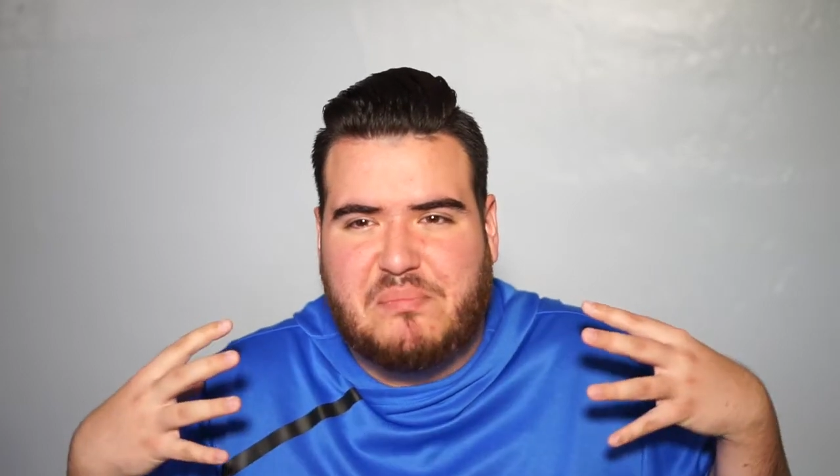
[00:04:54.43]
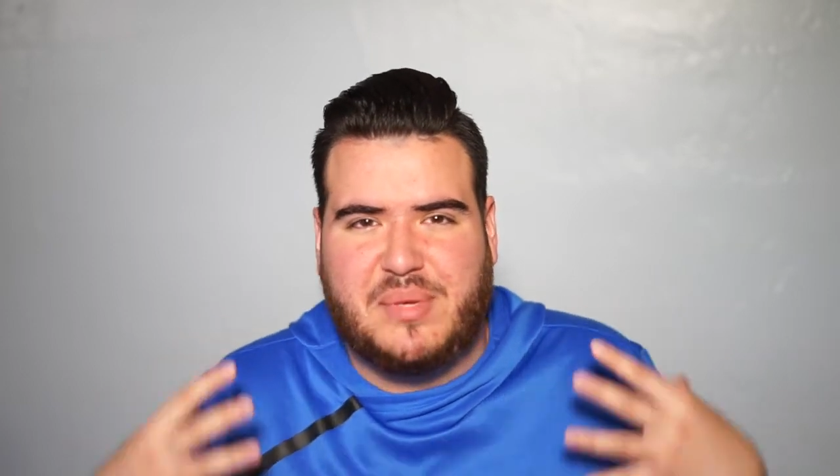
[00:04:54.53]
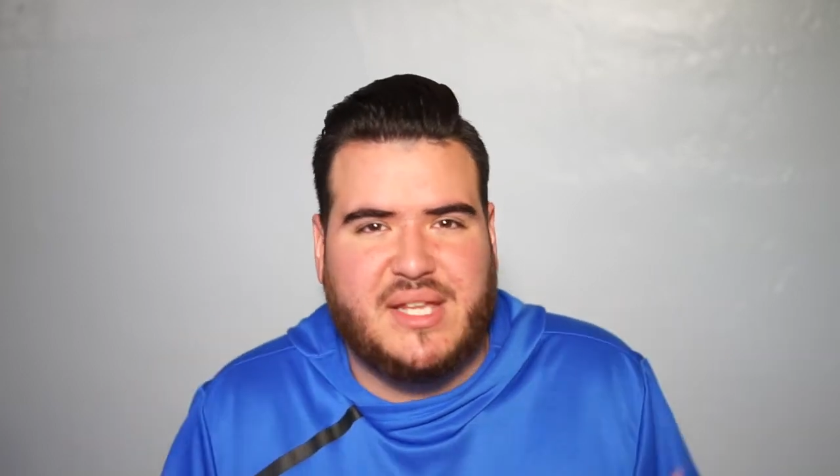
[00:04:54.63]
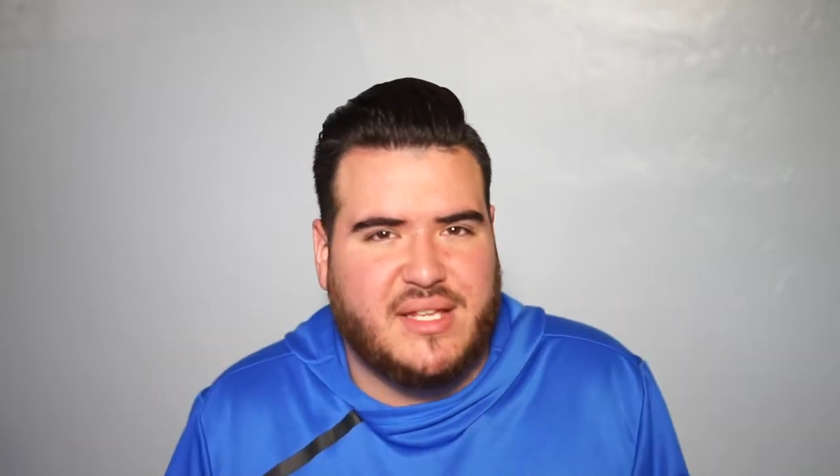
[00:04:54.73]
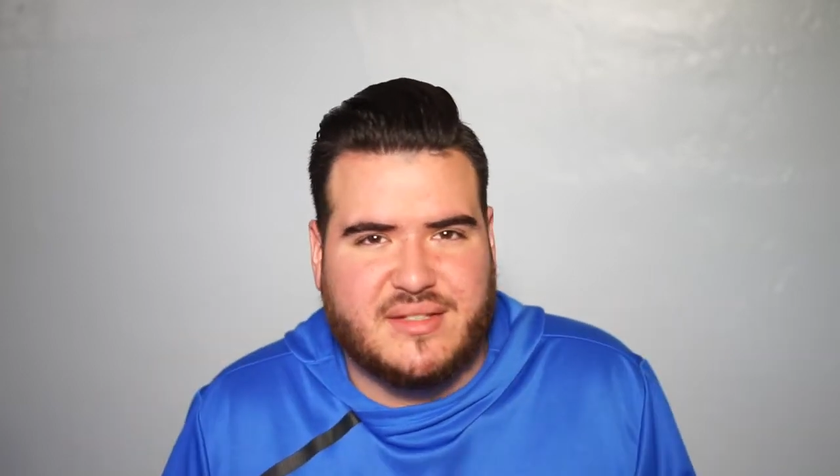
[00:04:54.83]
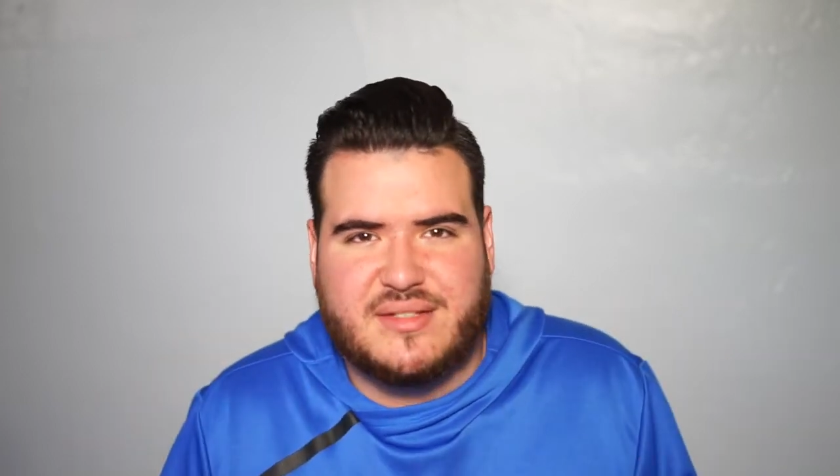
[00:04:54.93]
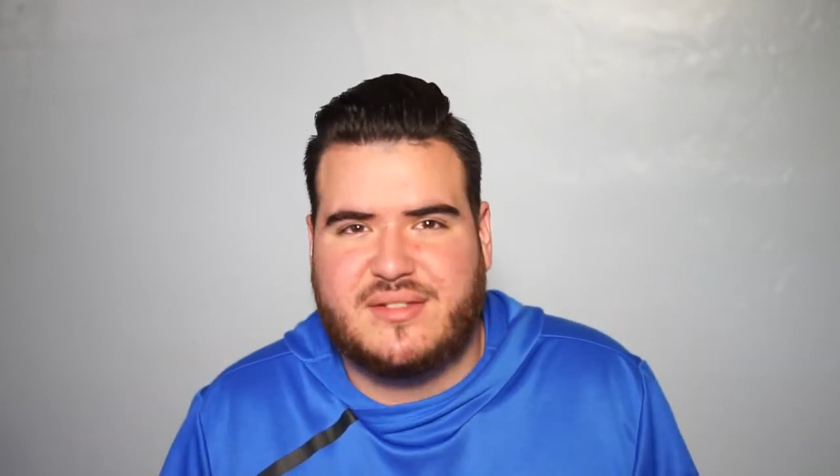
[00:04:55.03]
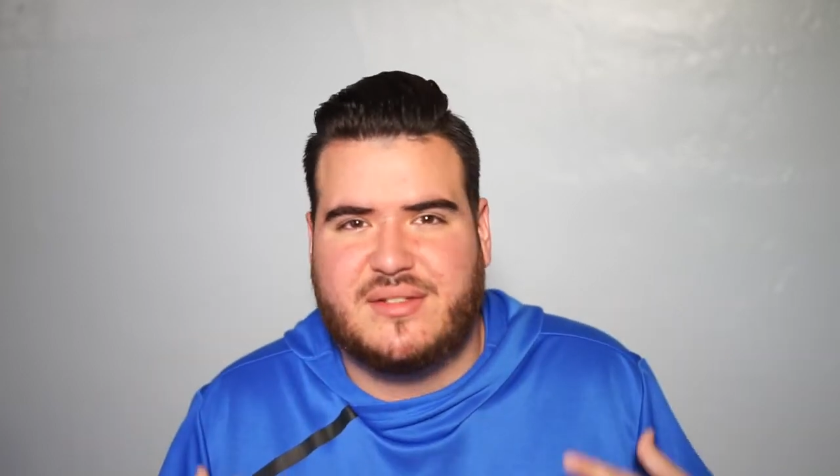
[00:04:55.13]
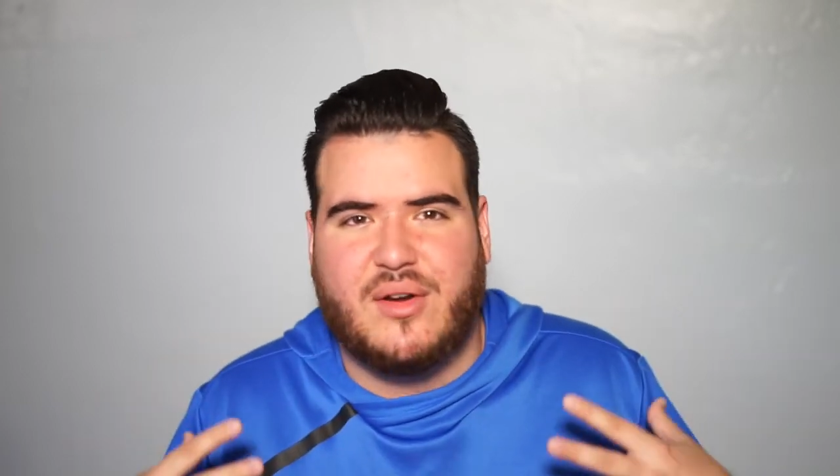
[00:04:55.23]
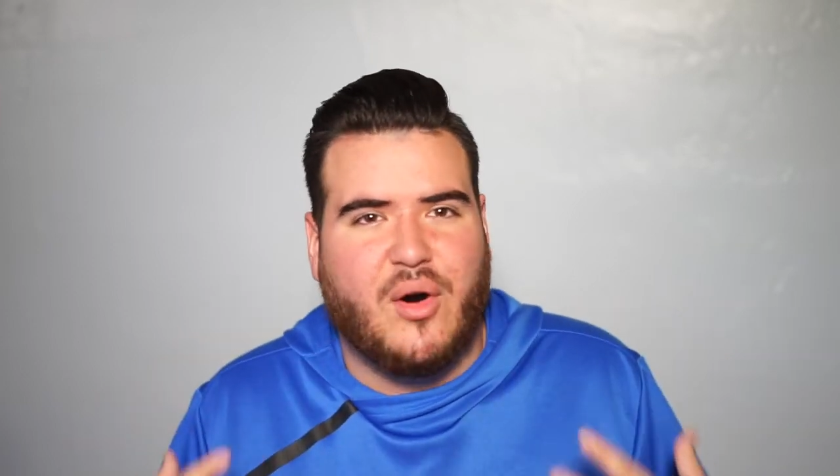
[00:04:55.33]

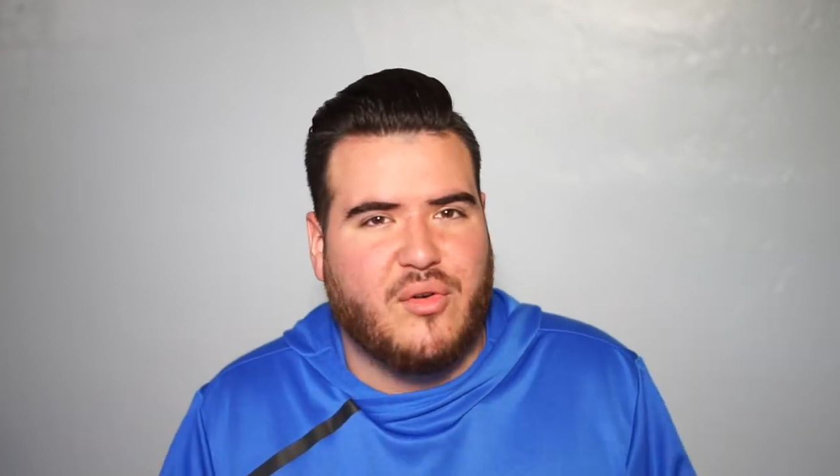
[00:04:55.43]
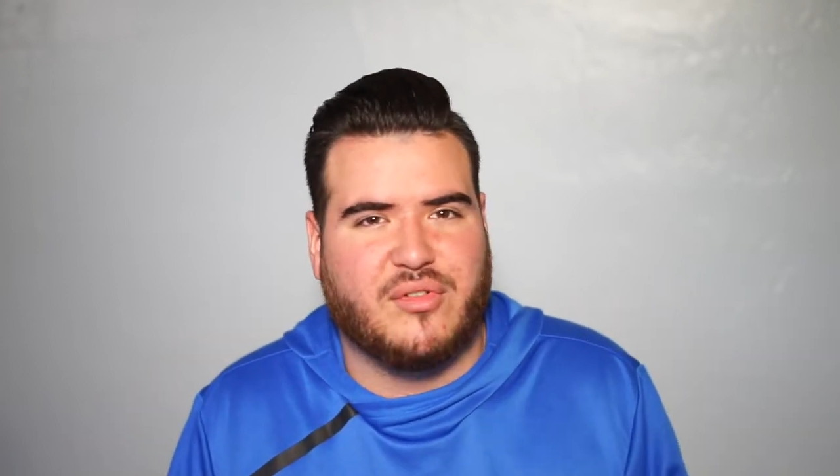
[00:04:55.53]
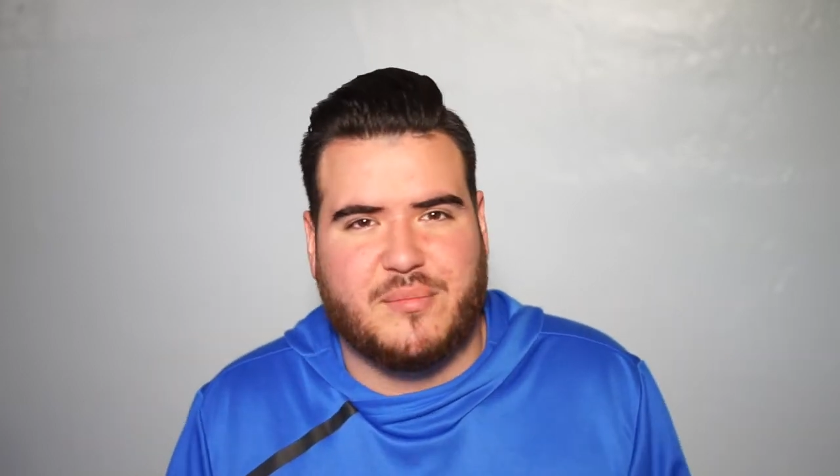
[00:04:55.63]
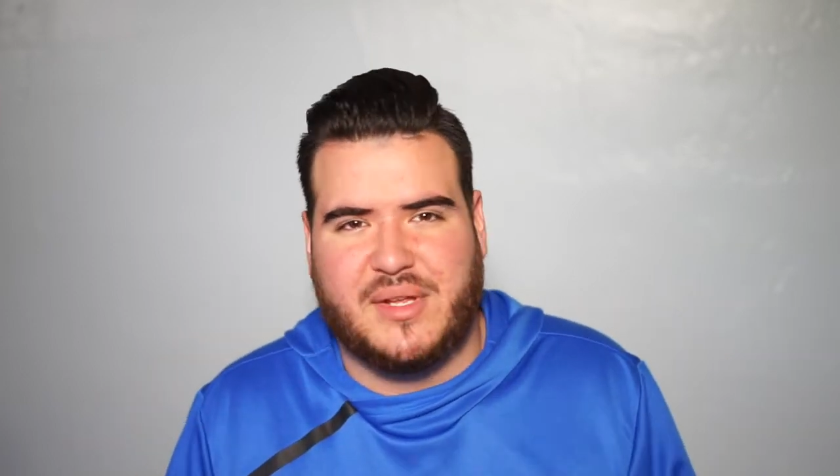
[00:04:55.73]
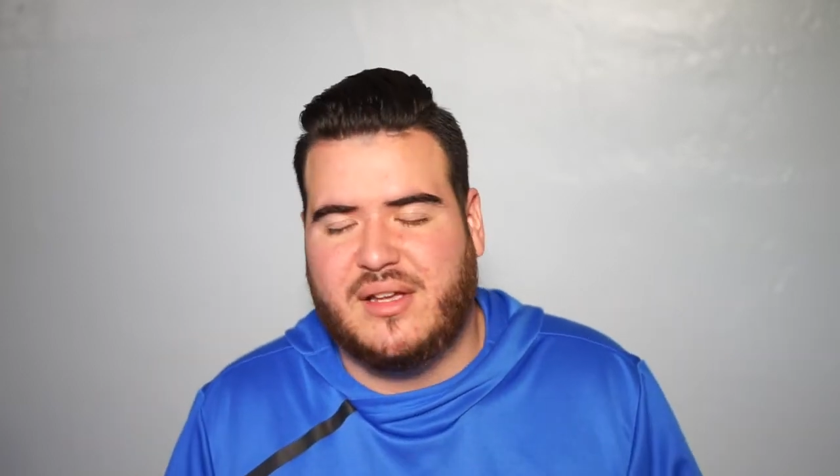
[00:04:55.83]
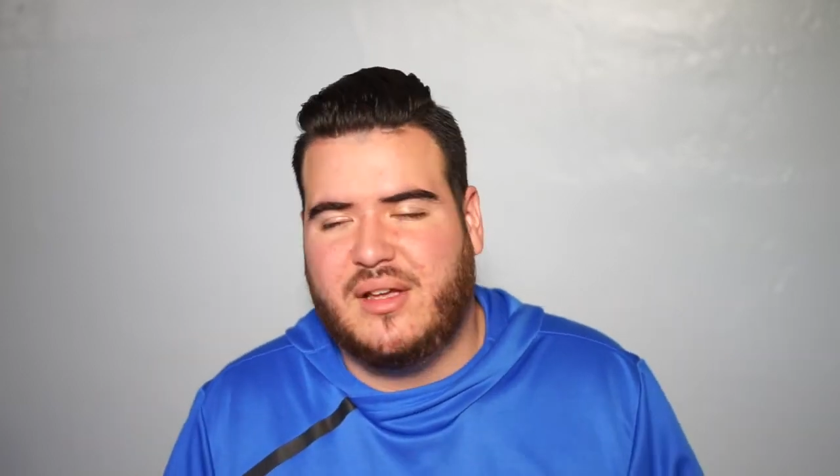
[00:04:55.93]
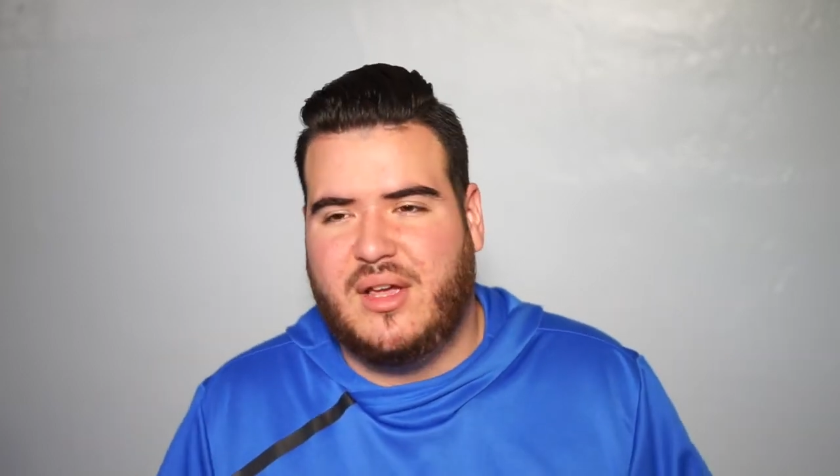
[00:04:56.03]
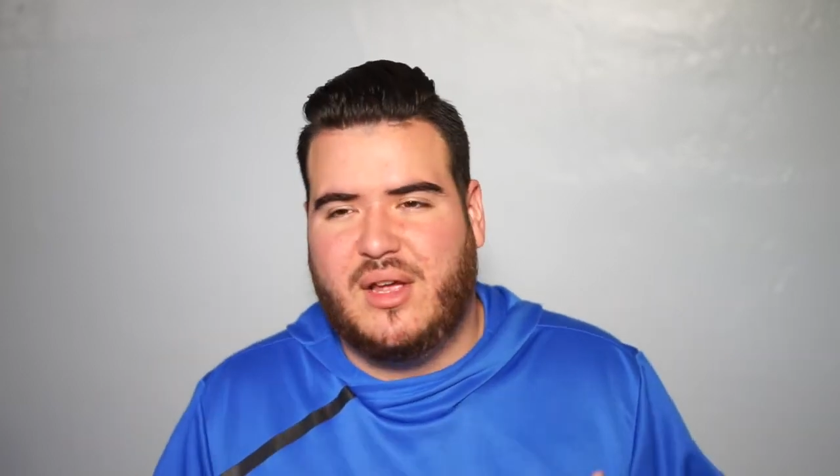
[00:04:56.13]
peace over me.